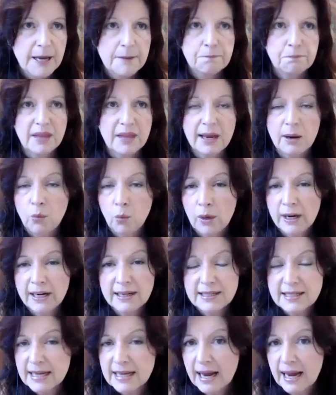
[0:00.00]
Now, when
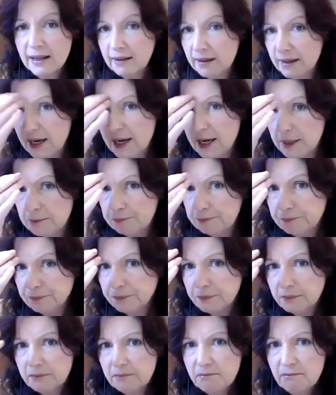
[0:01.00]
it's coloured in,
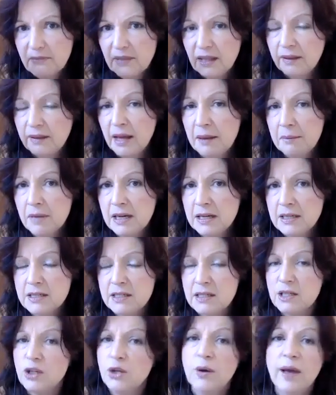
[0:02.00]
That means
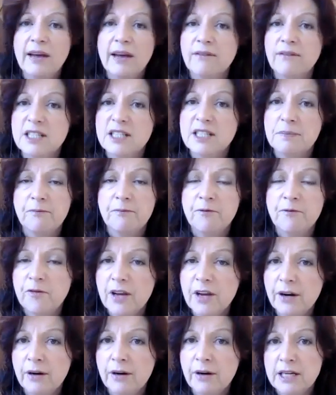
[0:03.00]
that you have a
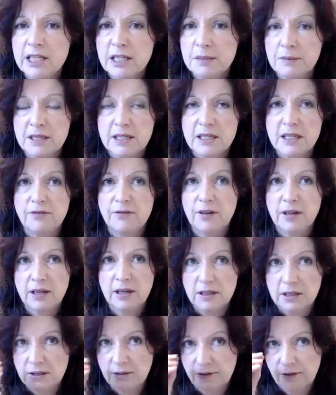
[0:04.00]
very specific
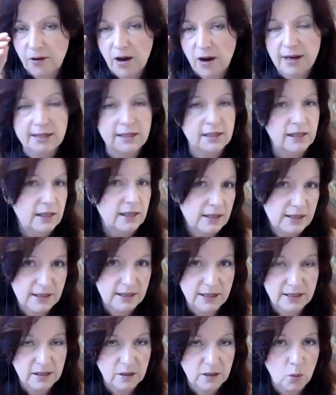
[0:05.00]
and defined and
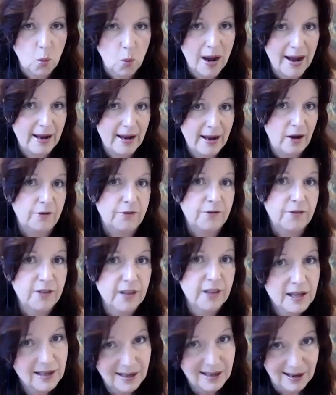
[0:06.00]
consistent way of
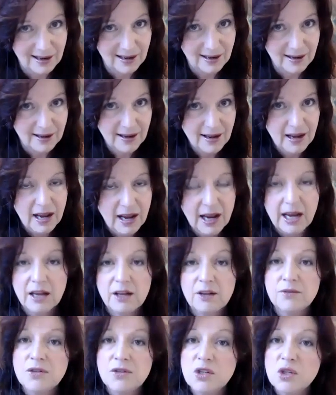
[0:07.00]
thinking and
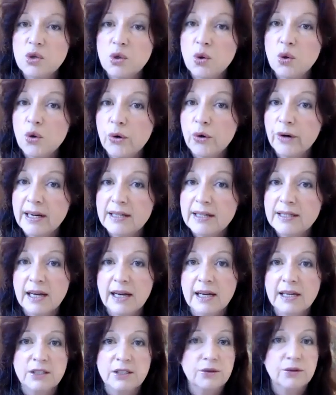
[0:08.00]
of storing
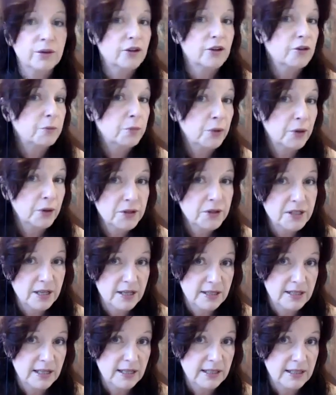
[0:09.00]
data and of
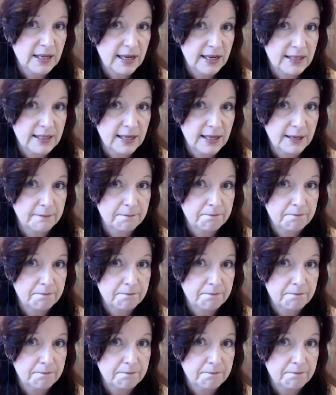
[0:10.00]
processing data.